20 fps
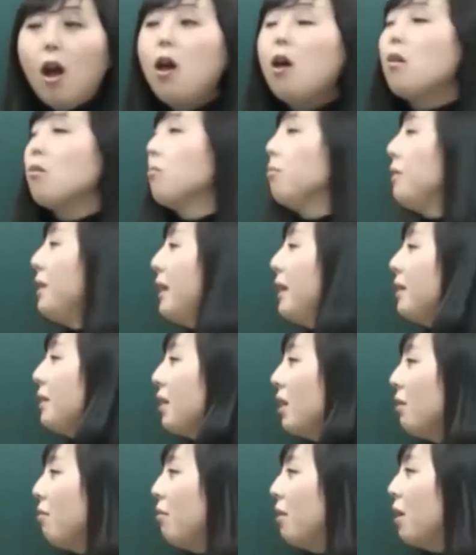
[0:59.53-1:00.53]
Oh,
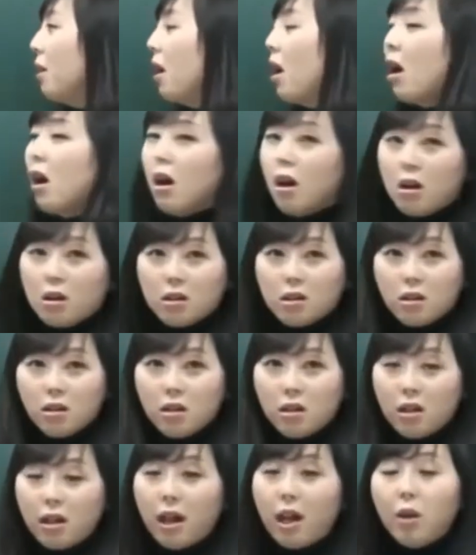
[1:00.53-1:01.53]
please give me cock.
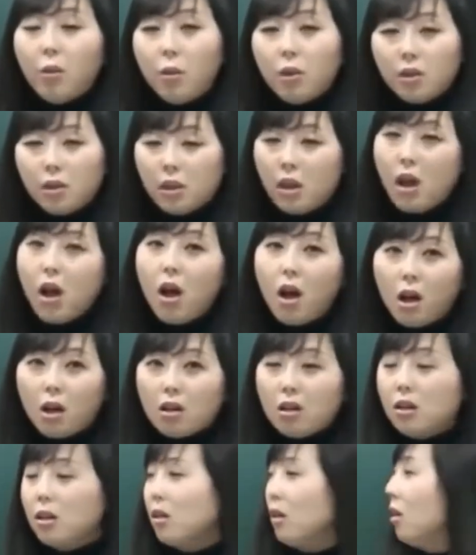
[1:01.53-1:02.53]
I want a cock.
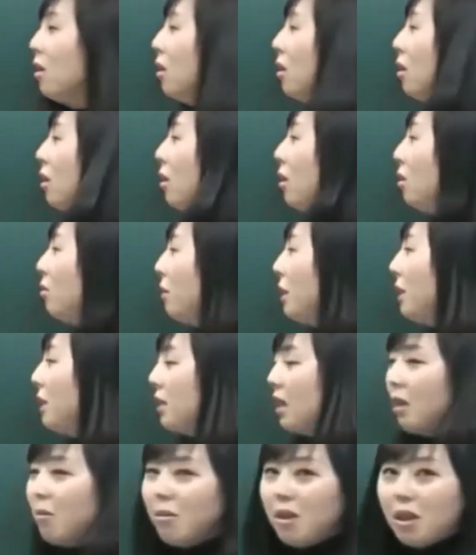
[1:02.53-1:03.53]

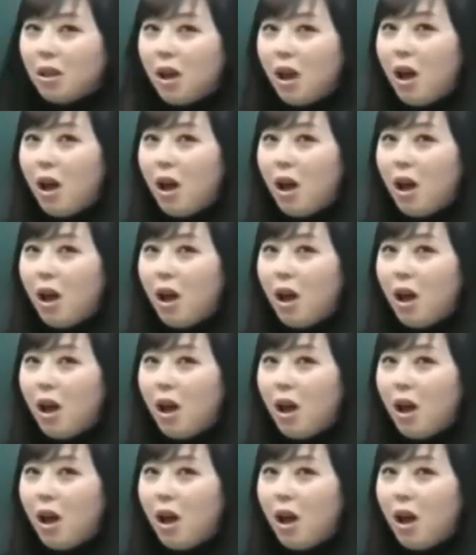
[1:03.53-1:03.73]
Please give me